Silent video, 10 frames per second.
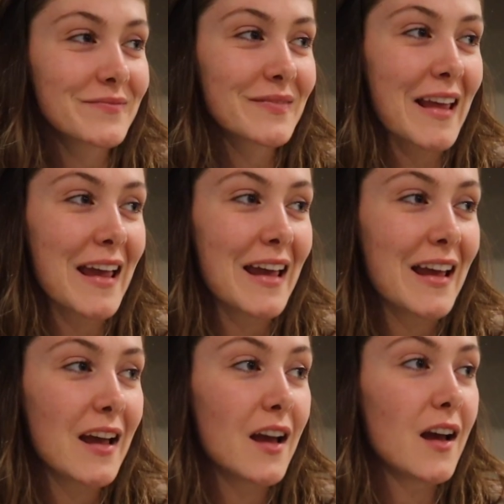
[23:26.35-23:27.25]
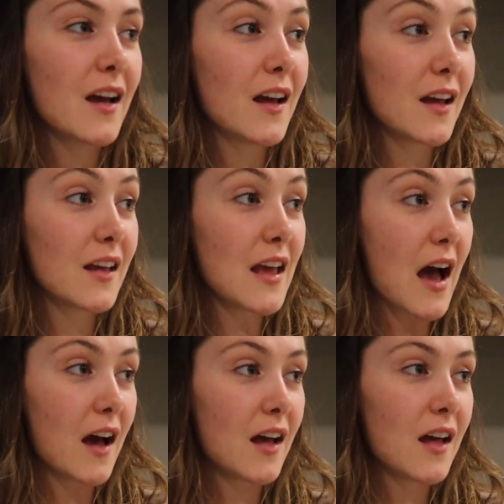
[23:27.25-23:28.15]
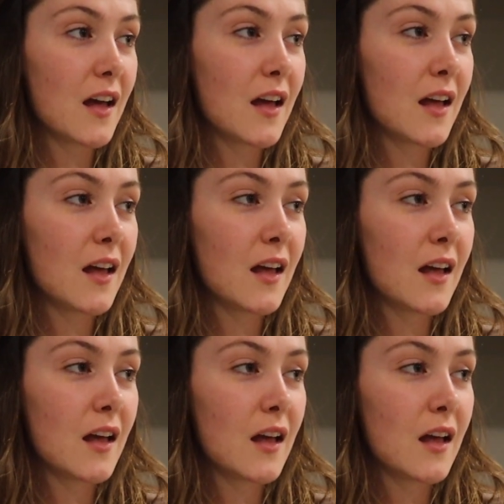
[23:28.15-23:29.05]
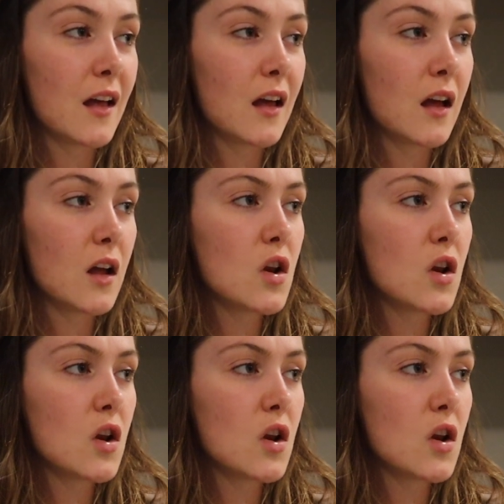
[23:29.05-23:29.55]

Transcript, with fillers: Speaking of that, yeah. they have Stanleys at Target.